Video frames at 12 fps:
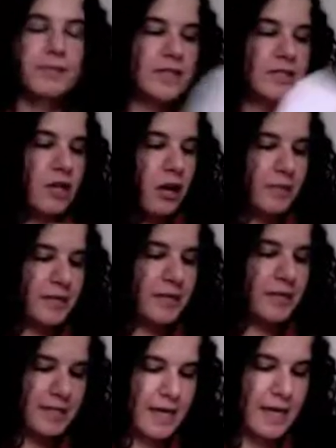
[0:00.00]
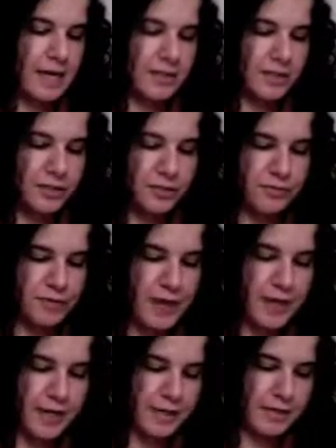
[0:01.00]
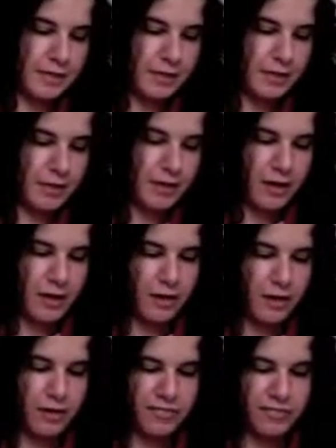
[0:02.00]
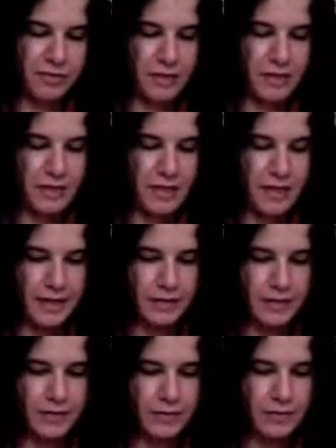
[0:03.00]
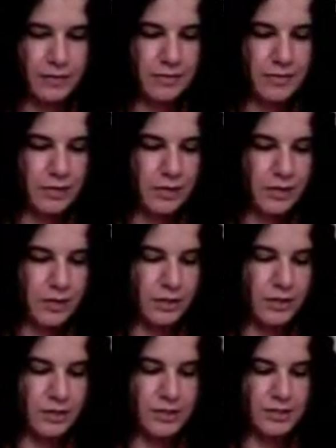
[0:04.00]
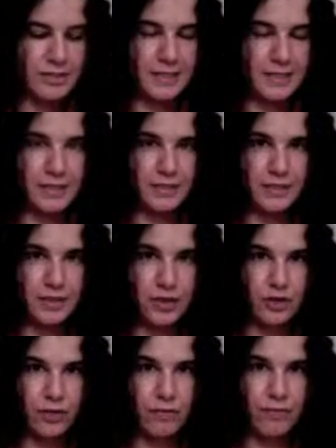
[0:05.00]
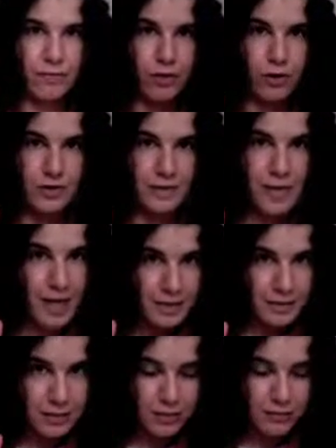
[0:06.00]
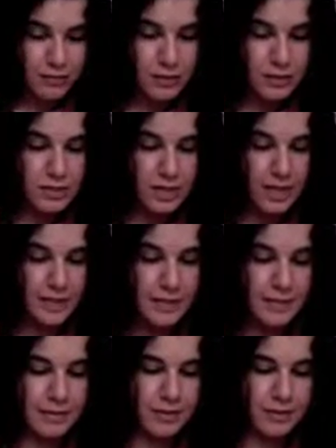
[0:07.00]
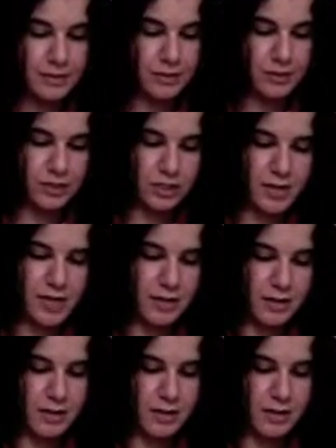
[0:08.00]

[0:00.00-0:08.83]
So how many sas did you find on the first line? Did you see circle 4 sas on the first line? You can check.